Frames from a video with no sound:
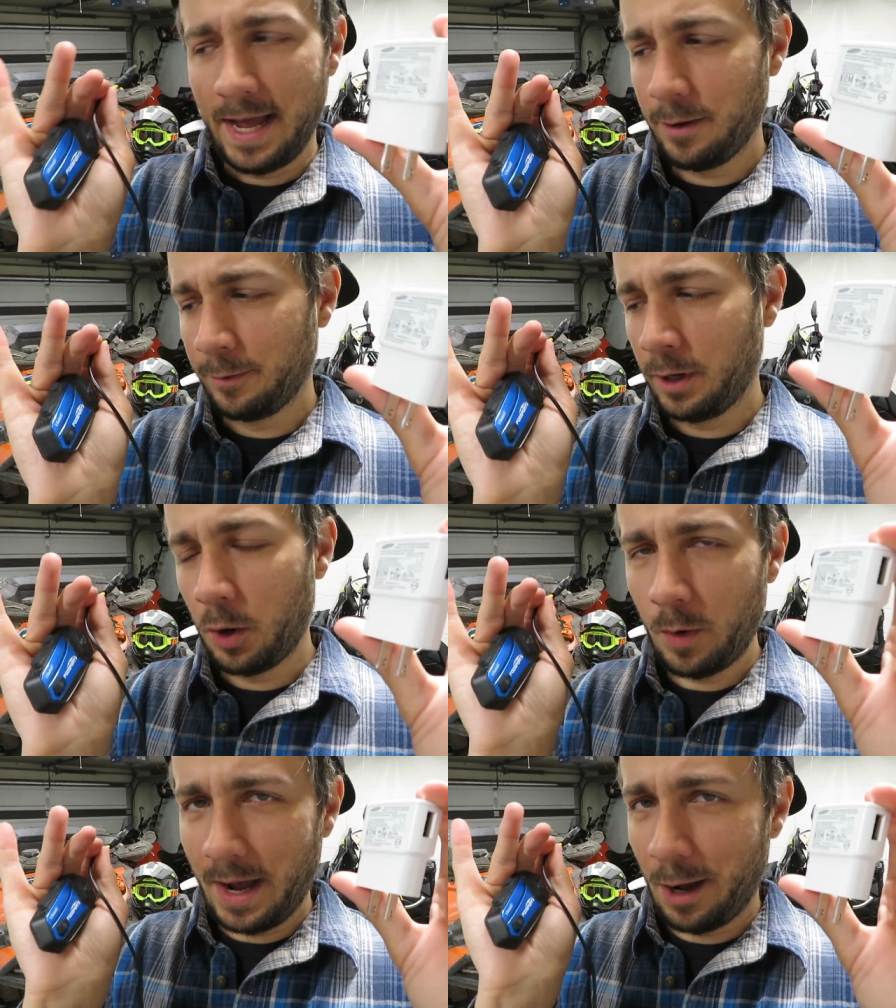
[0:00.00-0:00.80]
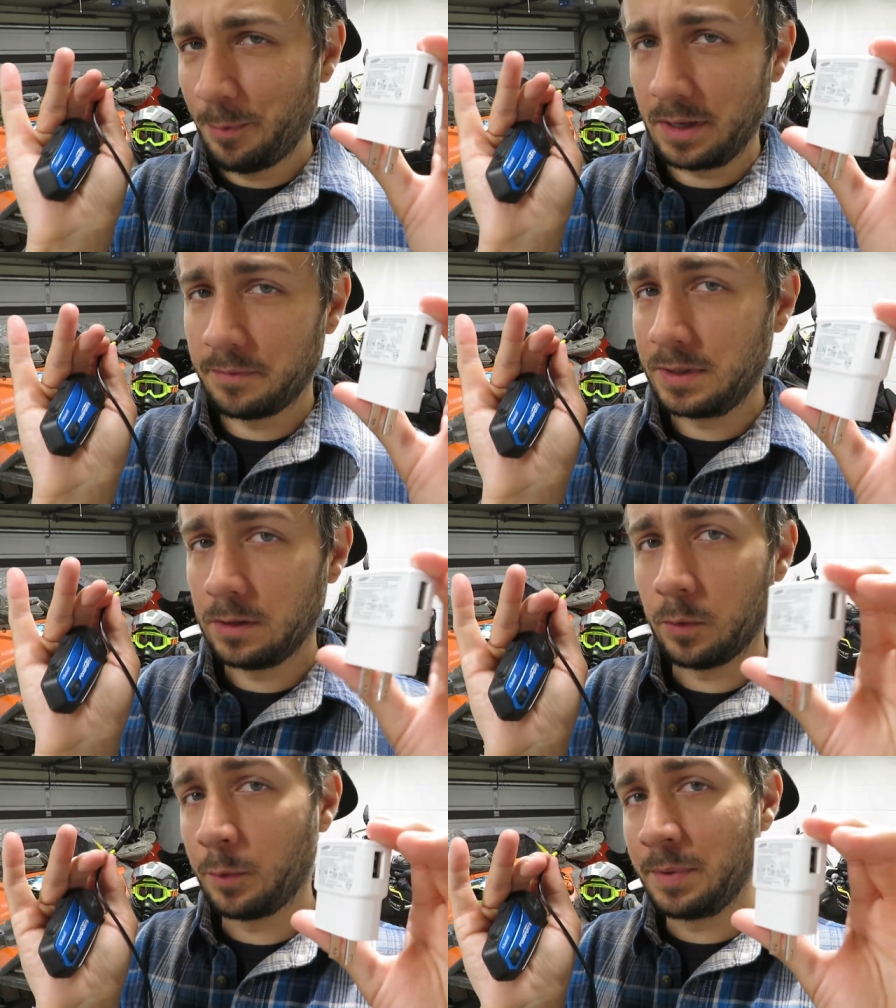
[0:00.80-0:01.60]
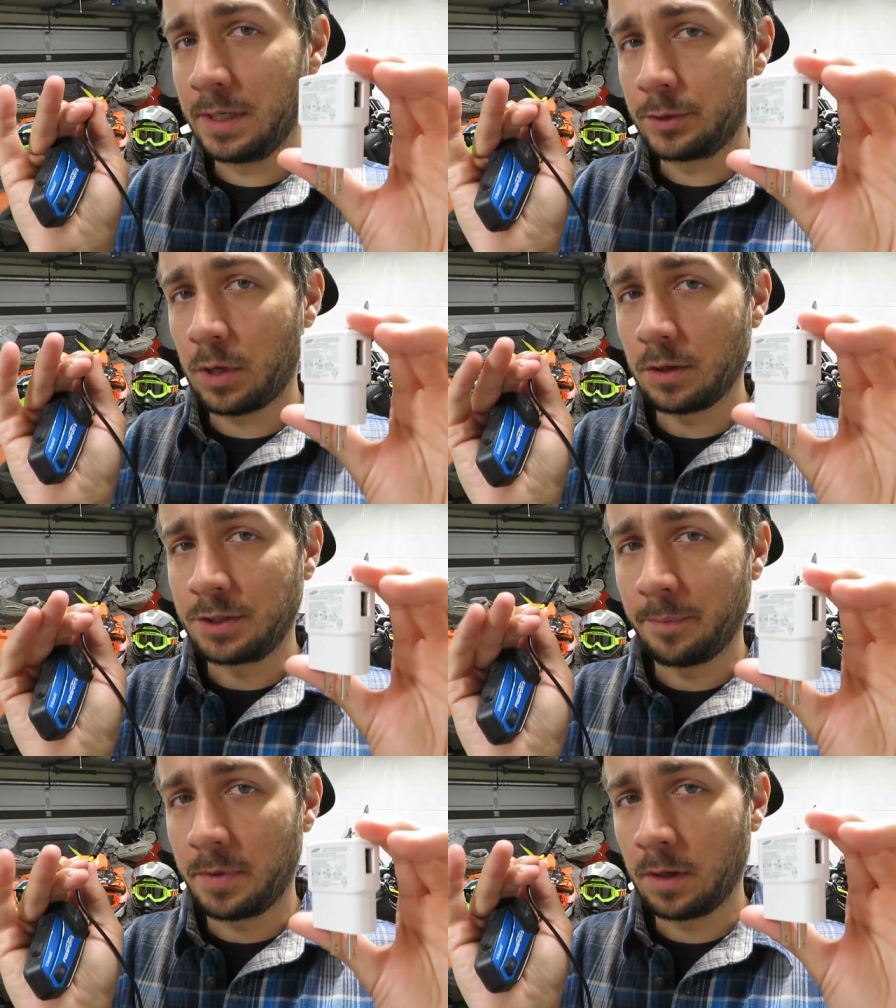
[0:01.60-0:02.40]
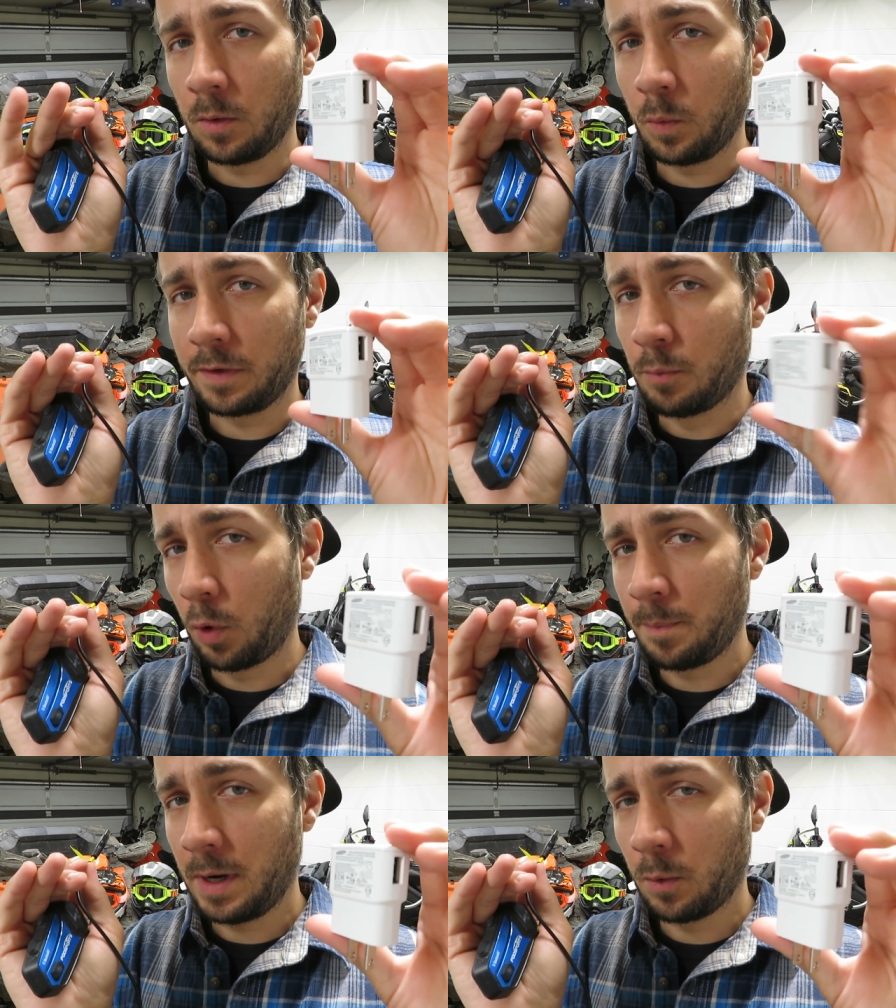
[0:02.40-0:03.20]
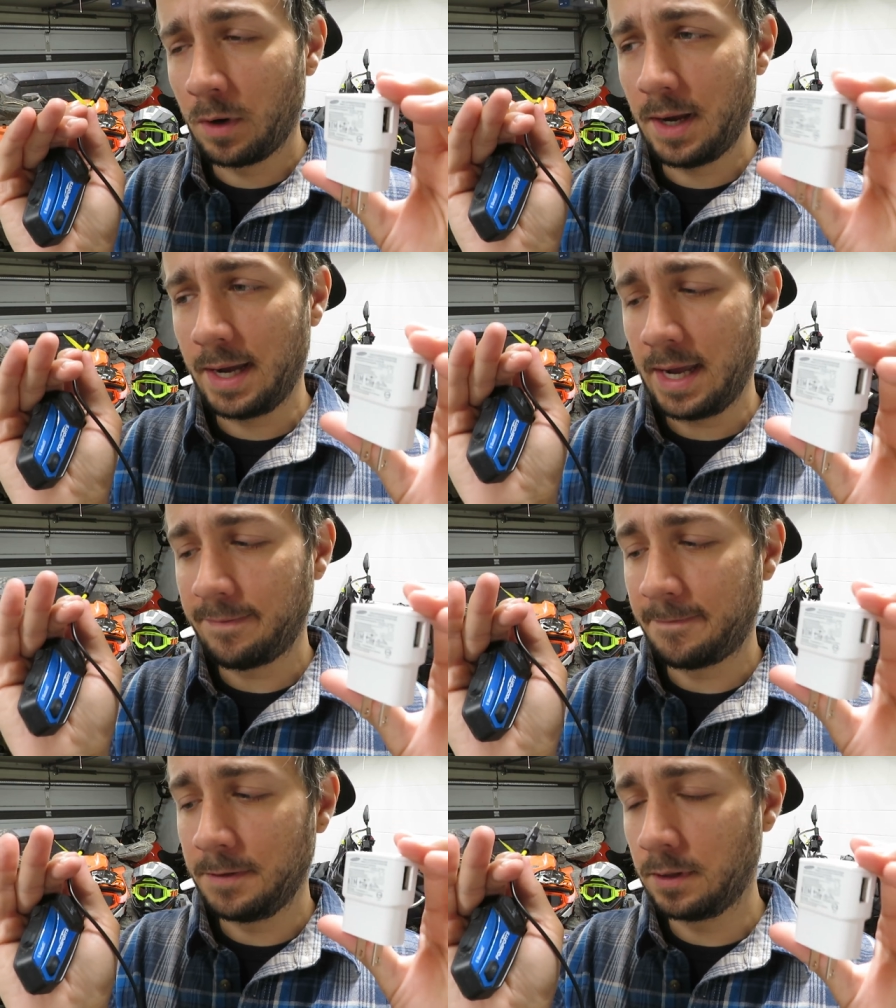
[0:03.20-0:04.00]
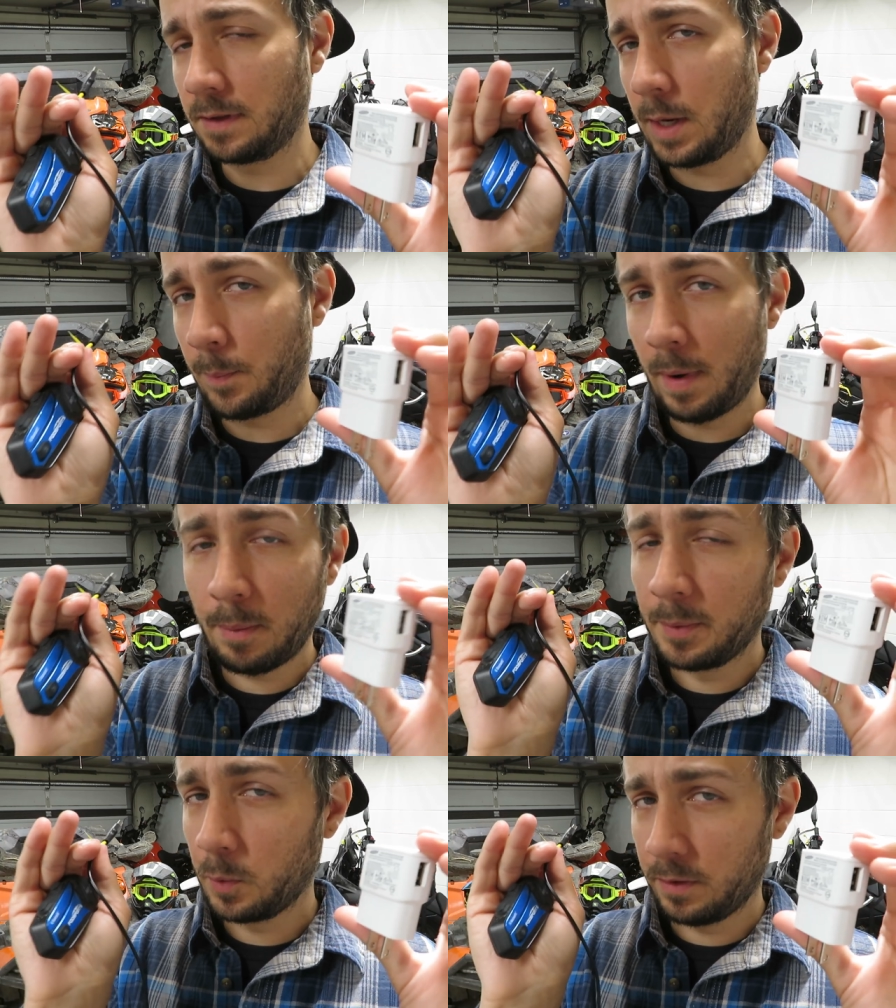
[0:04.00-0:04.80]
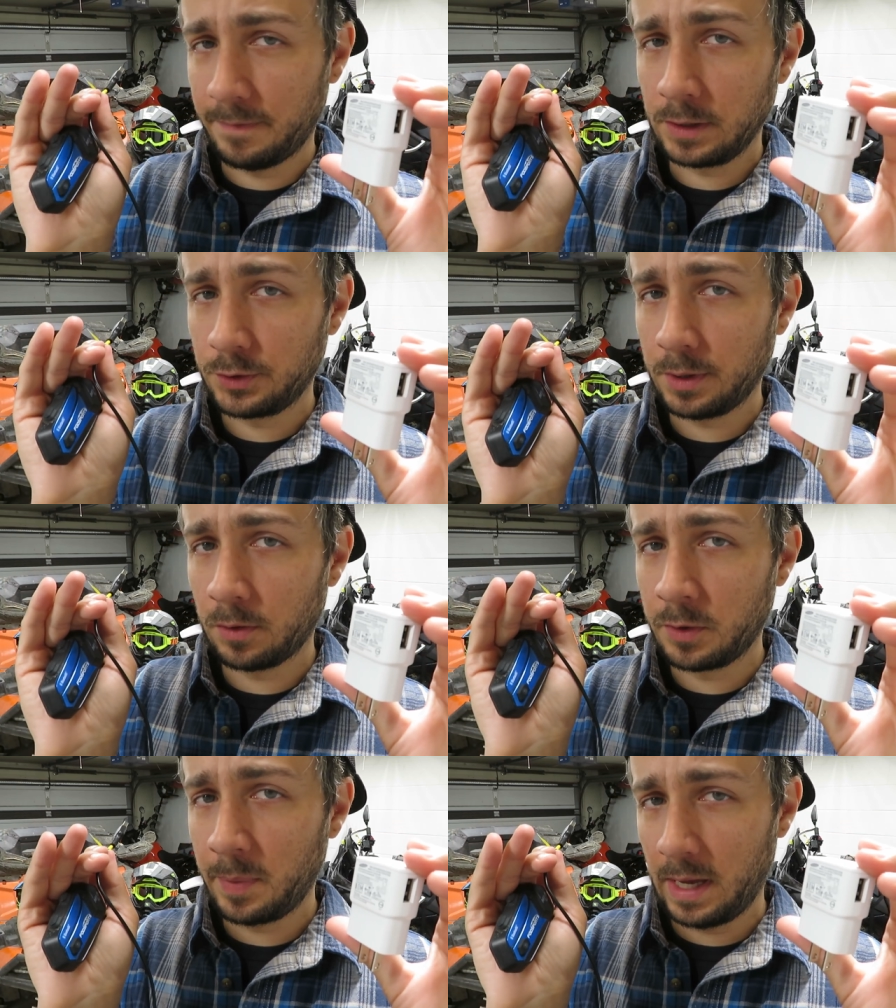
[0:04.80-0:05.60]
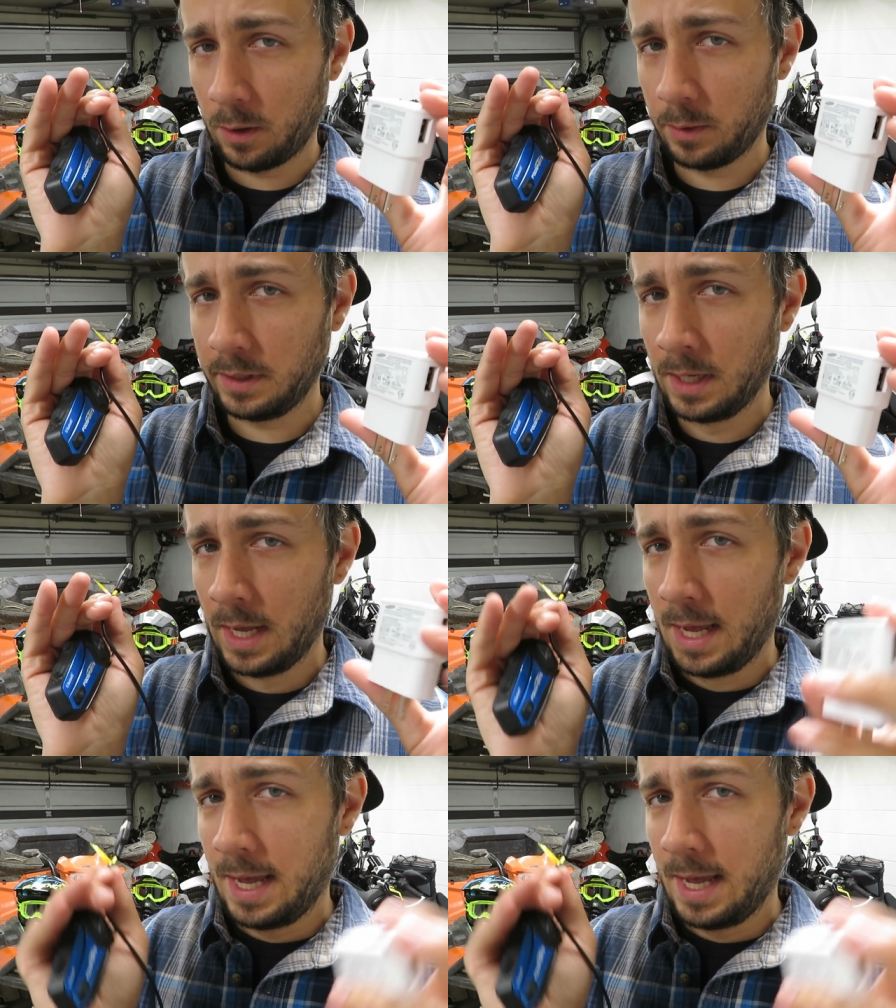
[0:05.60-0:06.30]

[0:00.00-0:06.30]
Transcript: I don't know how big of a deal it would be to charge something with more power. I have a feeling that it probably would eventually hurt the battery.